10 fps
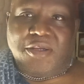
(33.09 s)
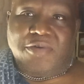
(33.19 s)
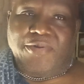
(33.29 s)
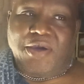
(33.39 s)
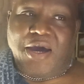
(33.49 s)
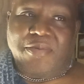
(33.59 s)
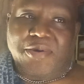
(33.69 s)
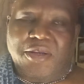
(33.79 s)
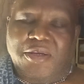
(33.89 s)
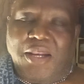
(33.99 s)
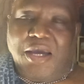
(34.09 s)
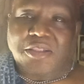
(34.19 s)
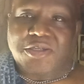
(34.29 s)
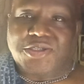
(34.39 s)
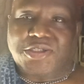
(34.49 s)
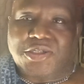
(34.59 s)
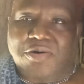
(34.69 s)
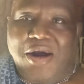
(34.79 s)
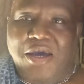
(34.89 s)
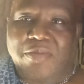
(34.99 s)
and if you haven't liked and
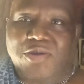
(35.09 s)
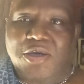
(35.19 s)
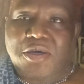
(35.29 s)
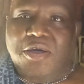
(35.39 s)
subscribed,